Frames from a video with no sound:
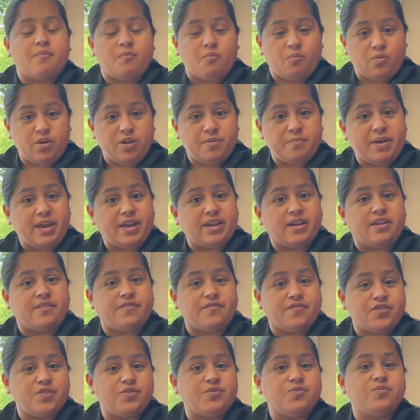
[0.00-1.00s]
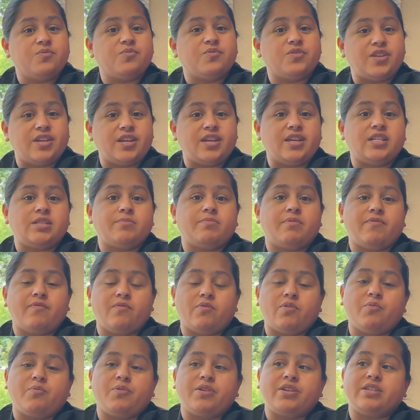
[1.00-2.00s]
We make a few things
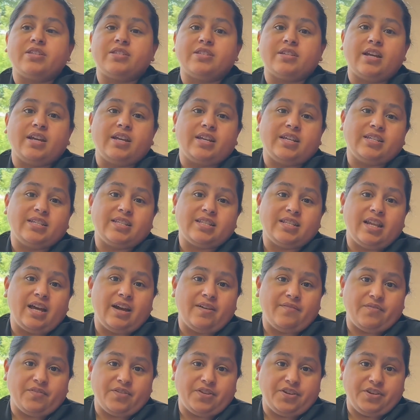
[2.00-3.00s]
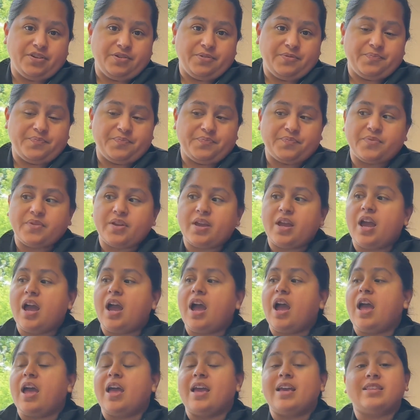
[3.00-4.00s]
before we decide it's not for you.
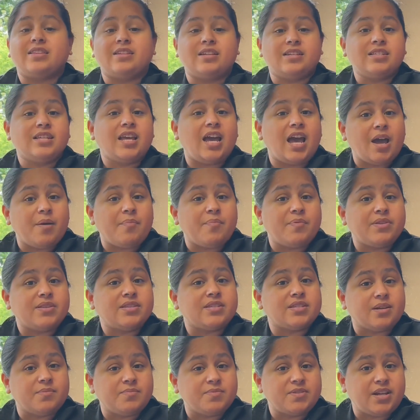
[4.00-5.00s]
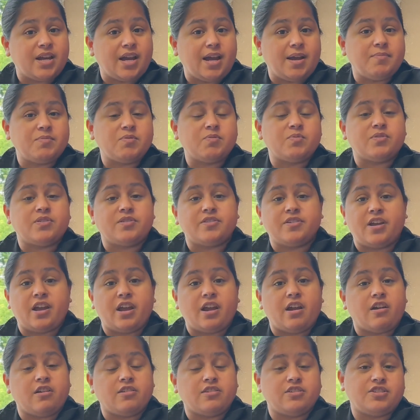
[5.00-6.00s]
It does happen sometimes where a night
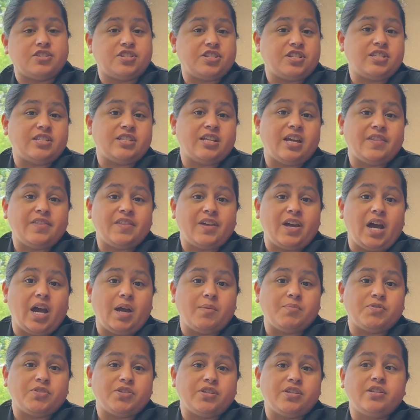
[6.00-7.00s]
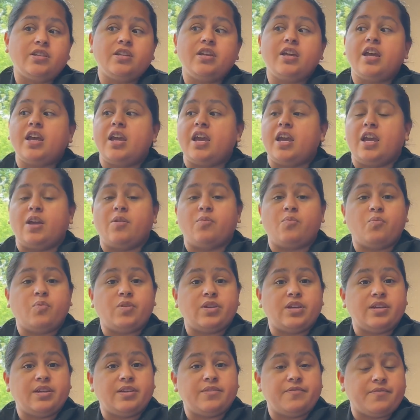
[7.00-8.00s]
guard is just not the option and
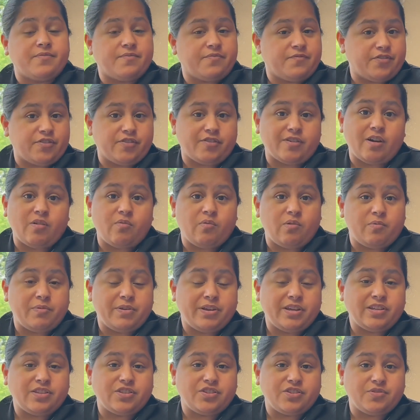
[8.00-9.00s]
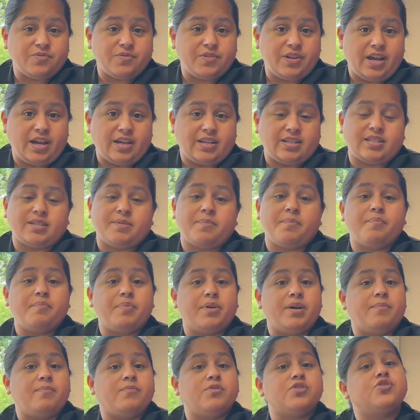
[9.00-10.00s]
we figure out what we can do next.
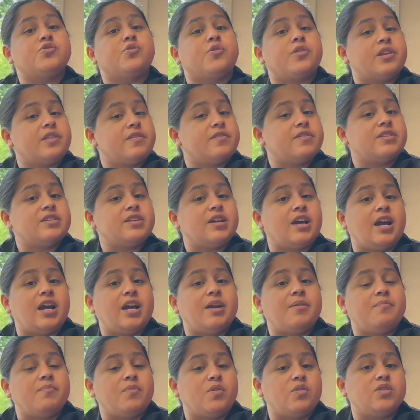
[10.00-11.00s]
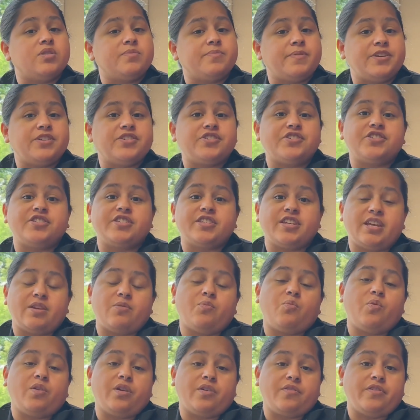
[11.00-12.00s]
But majority of the time, most patients can
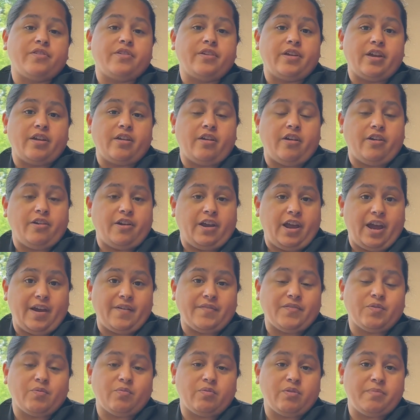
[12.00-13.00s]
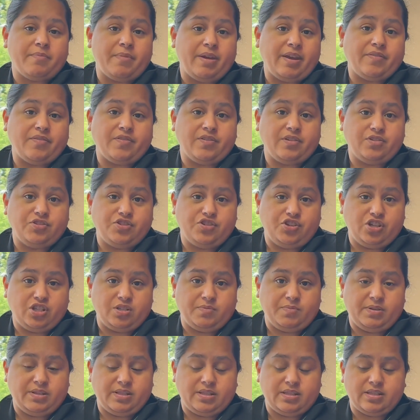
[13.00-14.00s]
wear the night guard after we make the
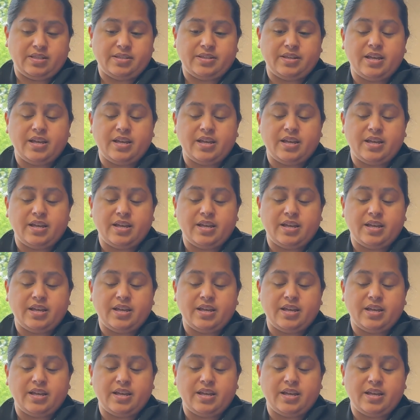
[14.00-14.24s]
adjustments.